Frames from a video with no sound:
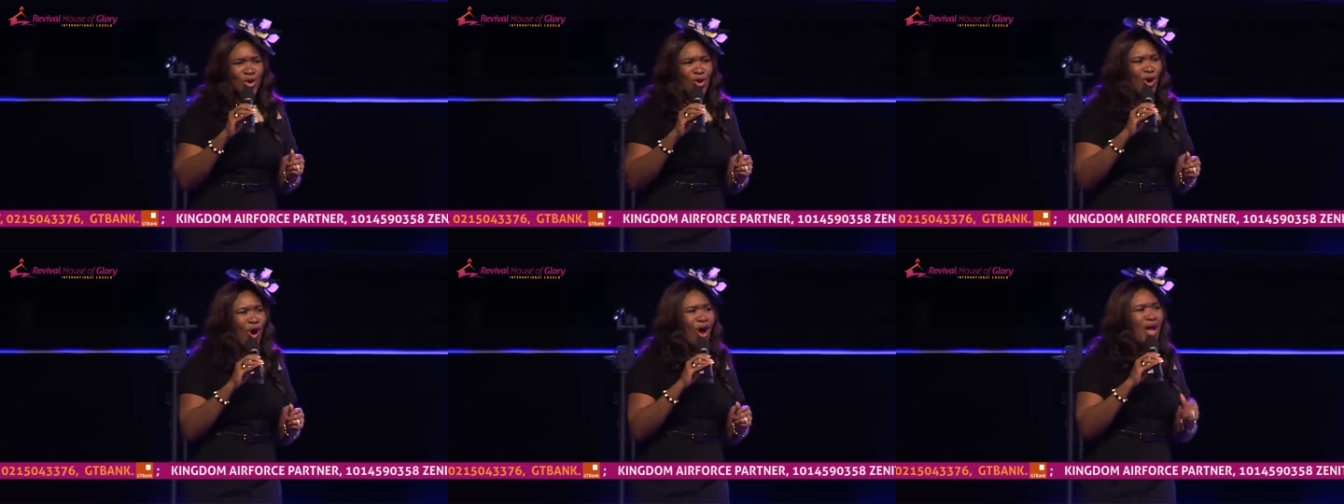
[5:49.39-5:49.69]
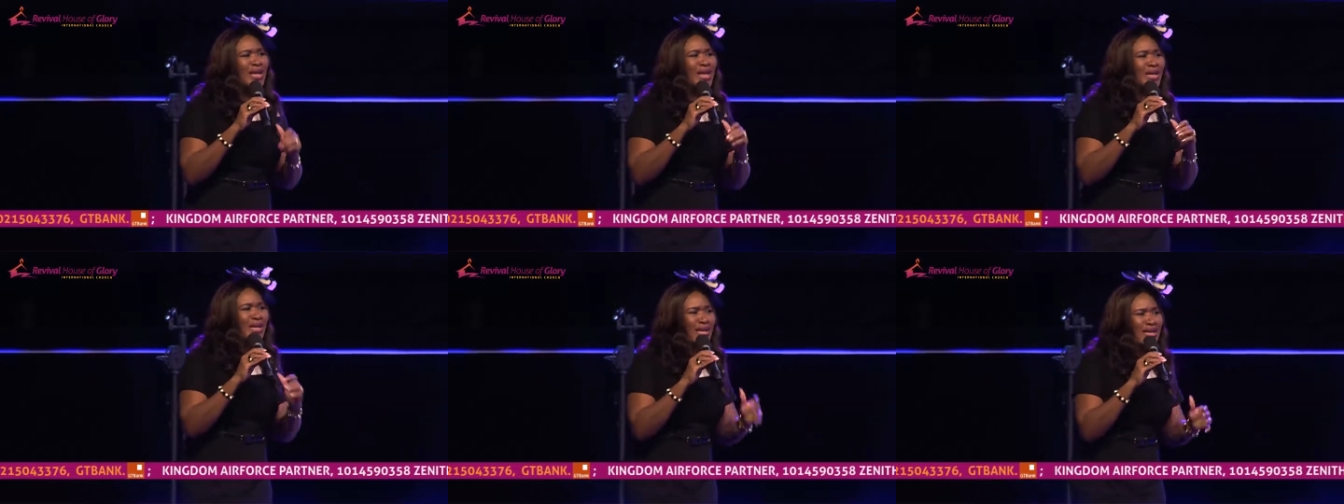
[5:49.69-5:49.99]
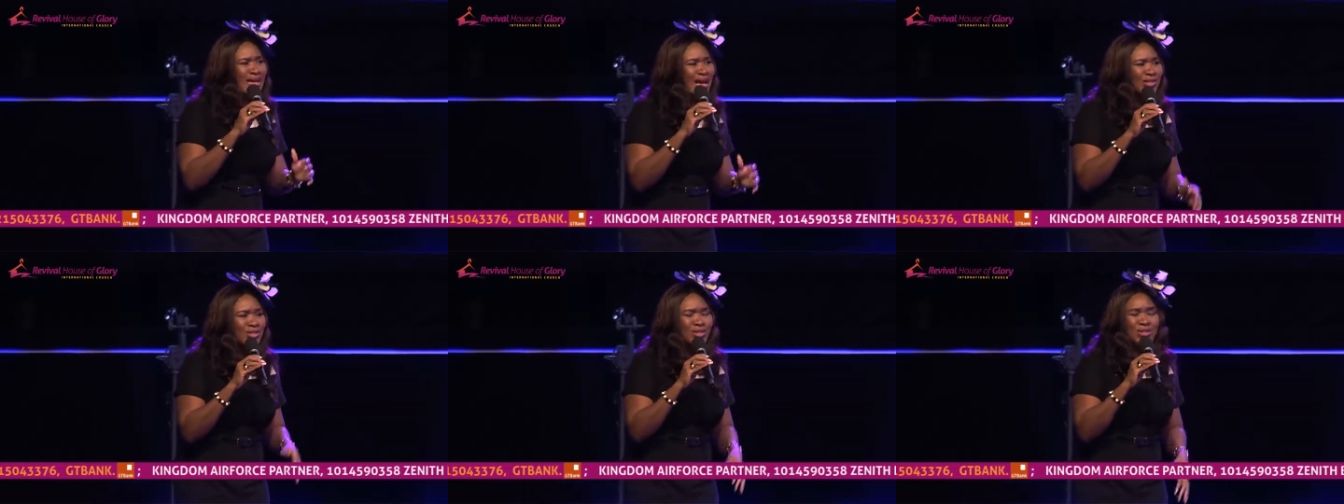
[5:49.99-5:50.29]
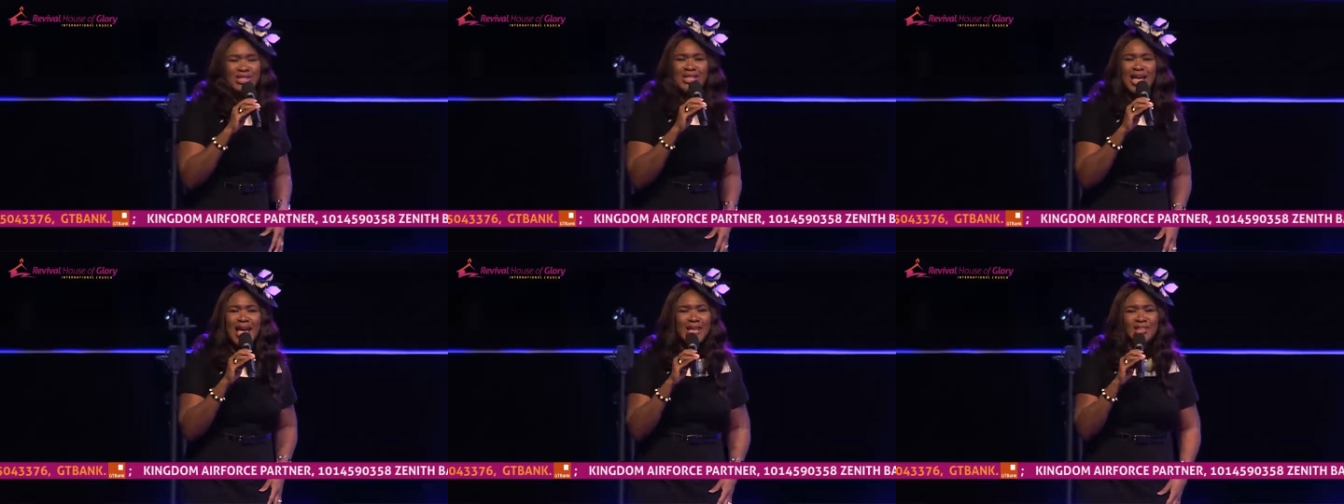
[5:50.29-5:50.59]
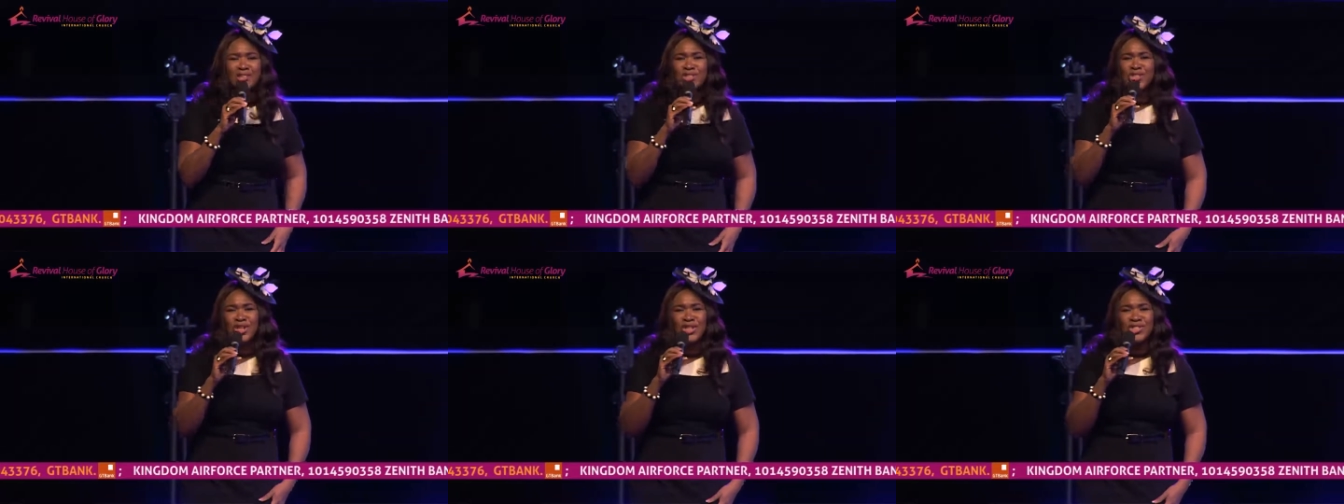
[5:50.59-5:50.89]
All he needed to say
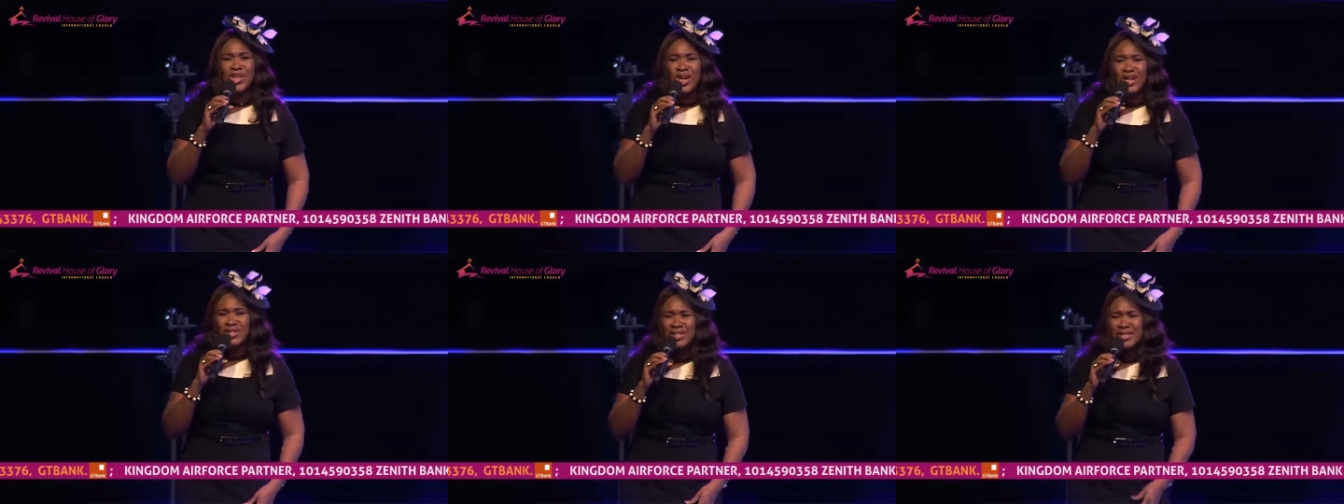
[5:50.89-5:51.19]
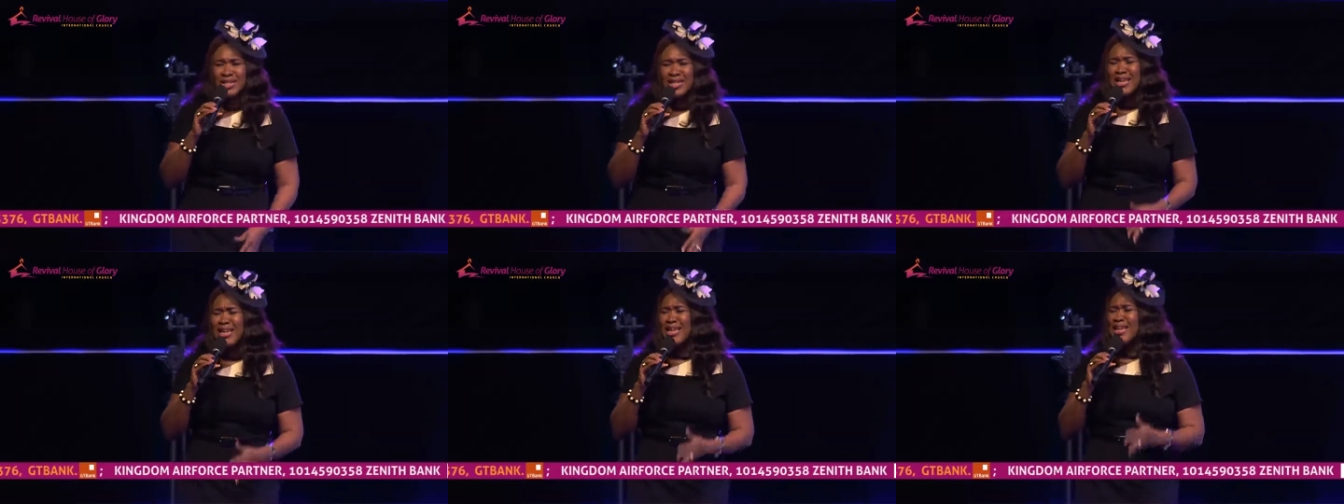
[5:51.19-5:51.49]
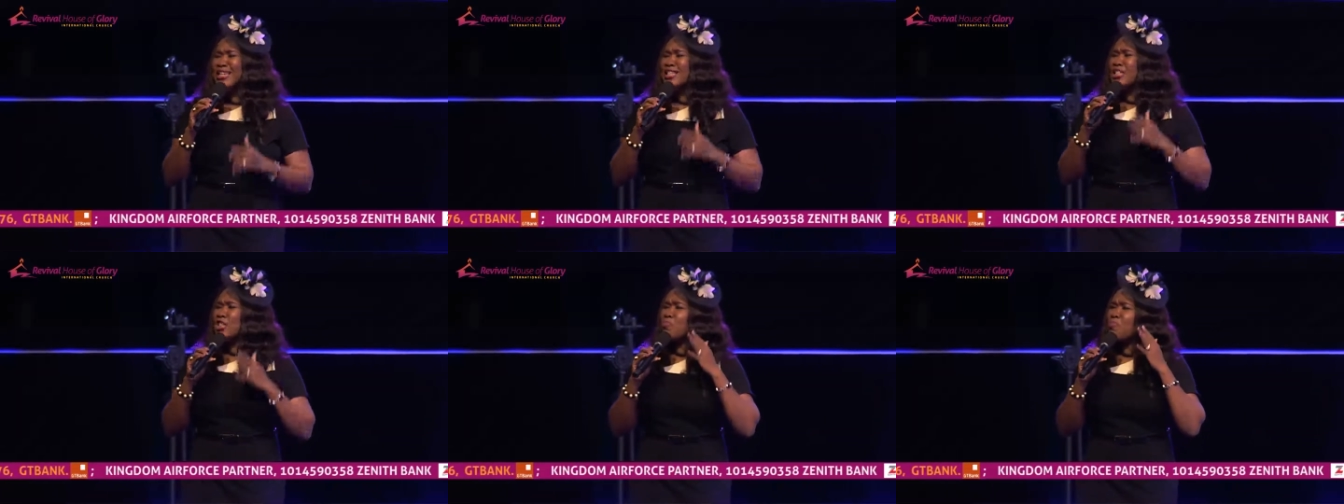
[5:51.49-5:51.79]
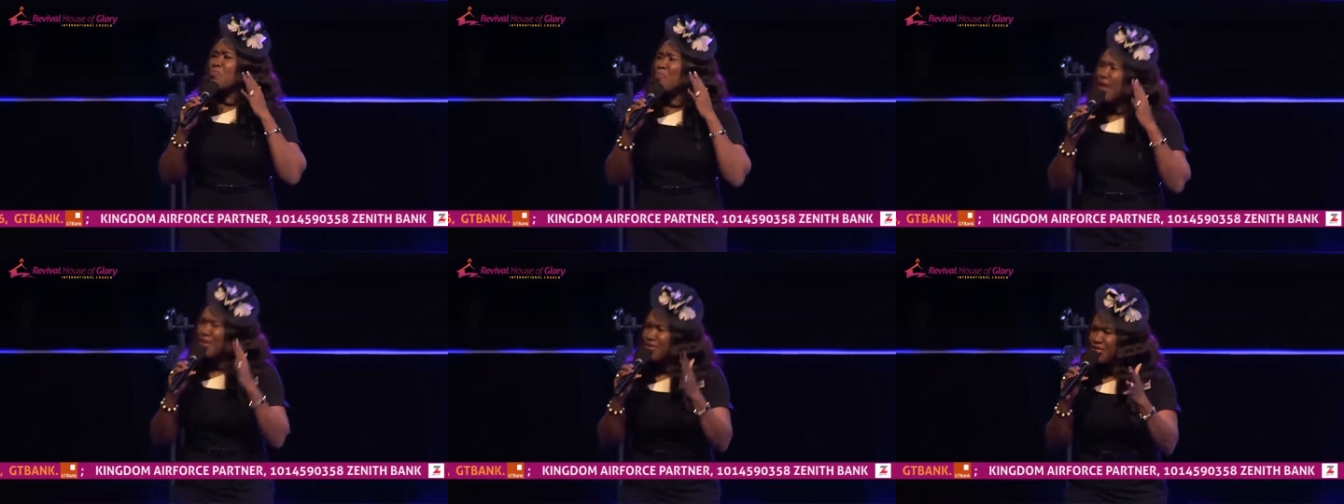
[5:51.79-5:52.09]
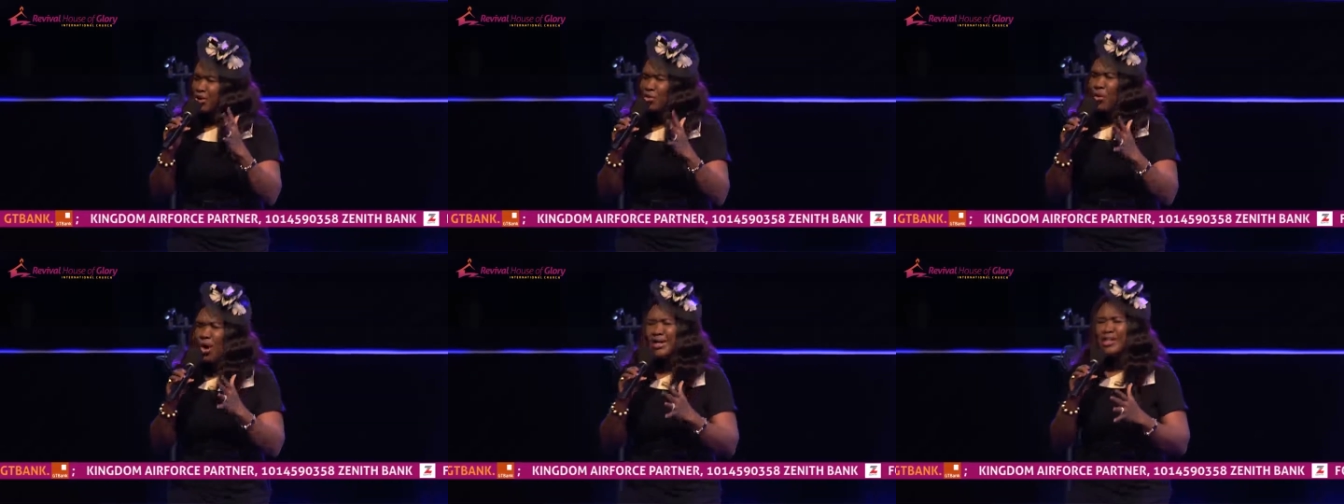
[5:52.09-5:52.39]
is, Jesus, speak
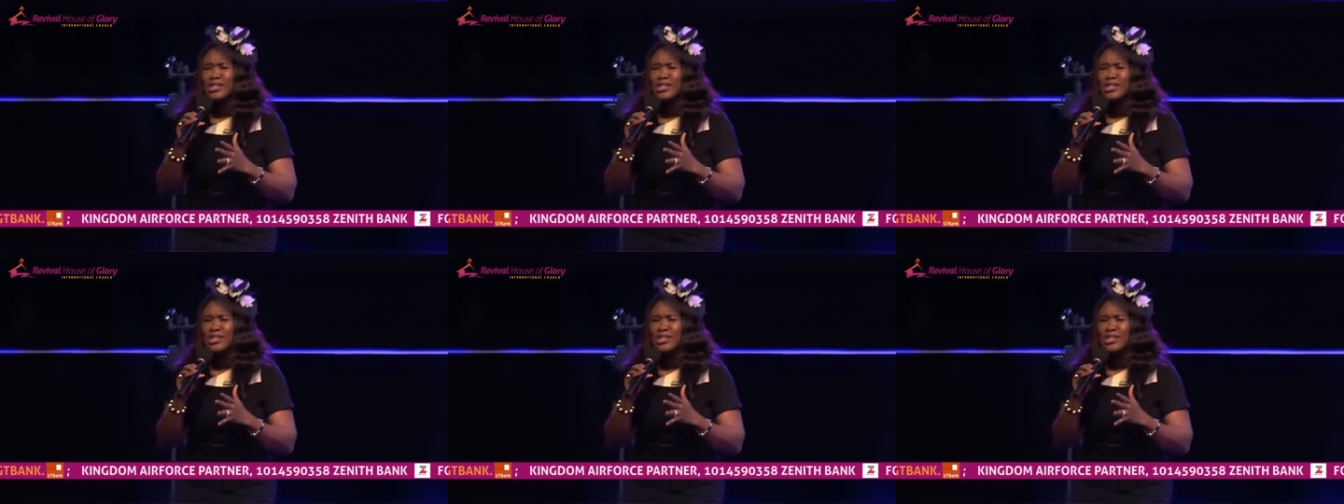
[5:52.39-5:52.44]
the word.